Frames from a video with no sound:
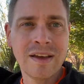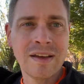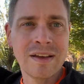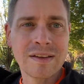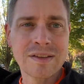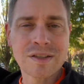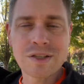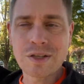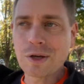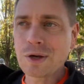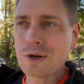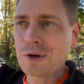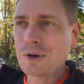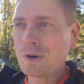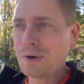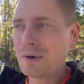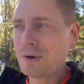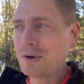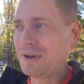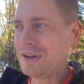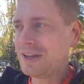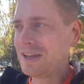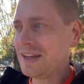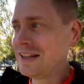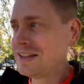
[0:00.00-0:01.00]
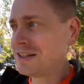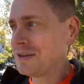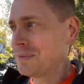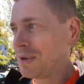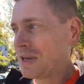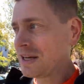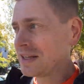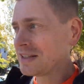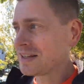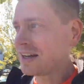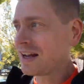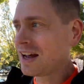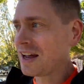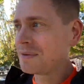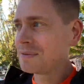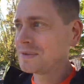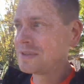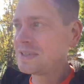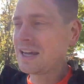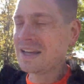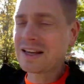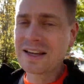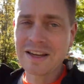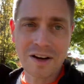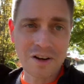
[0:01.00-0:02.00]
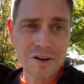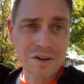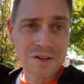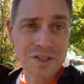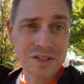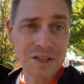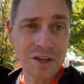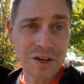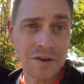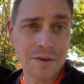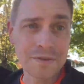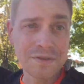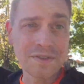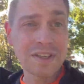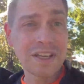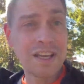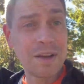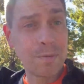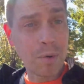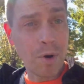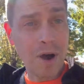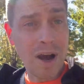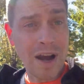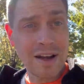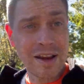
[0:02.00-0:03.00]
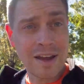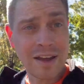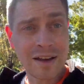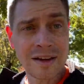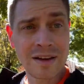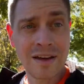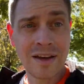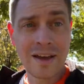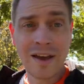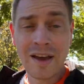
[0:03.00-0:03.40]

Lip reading: So in the meantime, take care of yourselves, keep riding.